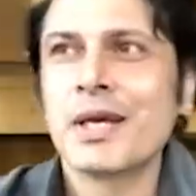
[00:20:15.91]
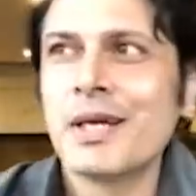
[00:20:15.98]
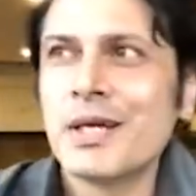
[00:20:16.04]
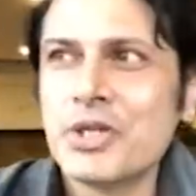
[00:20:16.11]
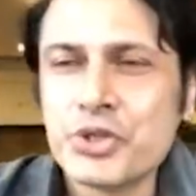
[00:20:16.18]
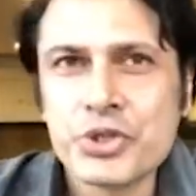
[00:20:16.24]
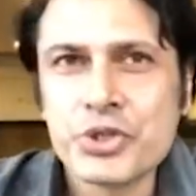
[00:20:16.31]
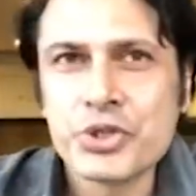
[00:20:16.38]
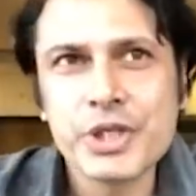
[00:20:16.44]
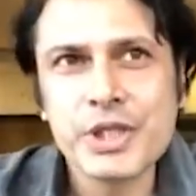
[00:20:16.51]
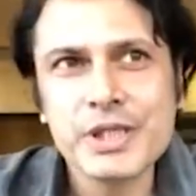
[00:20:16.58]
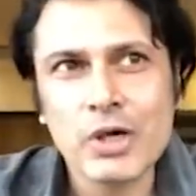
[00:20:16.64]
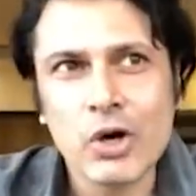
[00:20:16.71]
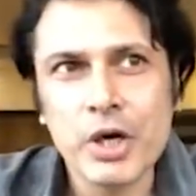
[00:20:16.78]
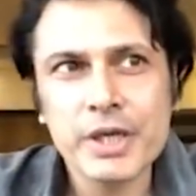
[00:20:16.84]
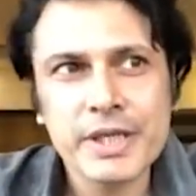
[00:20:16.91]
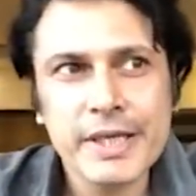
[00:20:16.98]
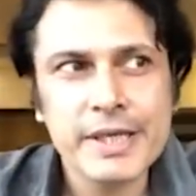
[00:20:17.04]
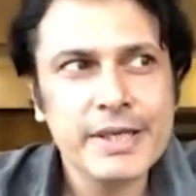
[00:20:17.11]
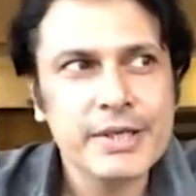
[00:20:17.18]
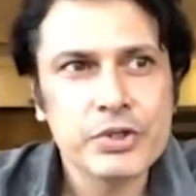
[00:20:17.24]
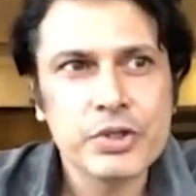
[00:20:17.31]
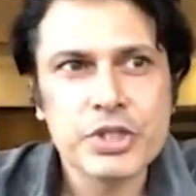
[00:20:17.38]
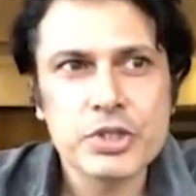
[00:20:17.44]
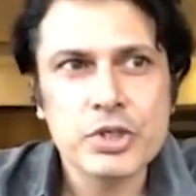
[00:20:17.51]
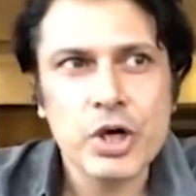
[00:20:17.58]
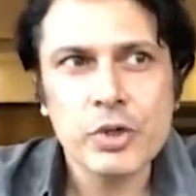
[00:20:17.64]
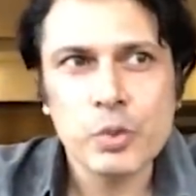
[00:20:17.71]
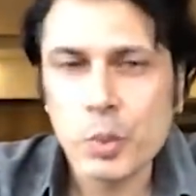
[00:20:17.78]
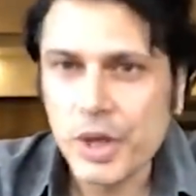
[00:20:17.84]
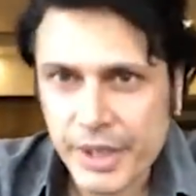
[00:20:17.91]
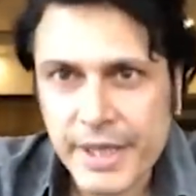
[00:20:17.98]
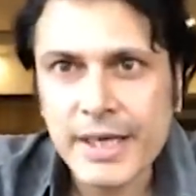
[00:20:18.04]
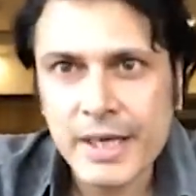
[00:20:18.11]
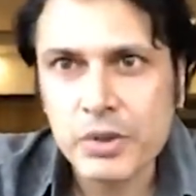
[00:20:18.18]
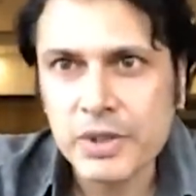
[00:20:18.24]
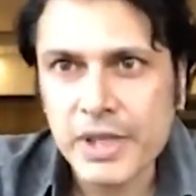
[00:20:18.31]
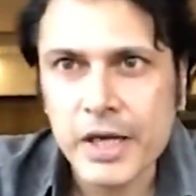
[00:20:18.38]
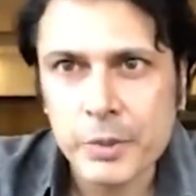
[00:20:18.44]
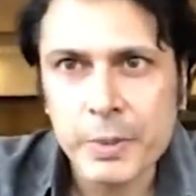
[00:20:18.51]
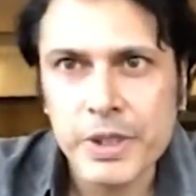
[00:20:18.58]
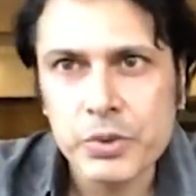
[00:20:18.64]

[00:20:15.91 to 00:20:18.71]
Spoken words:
she thought, it's not working out that way.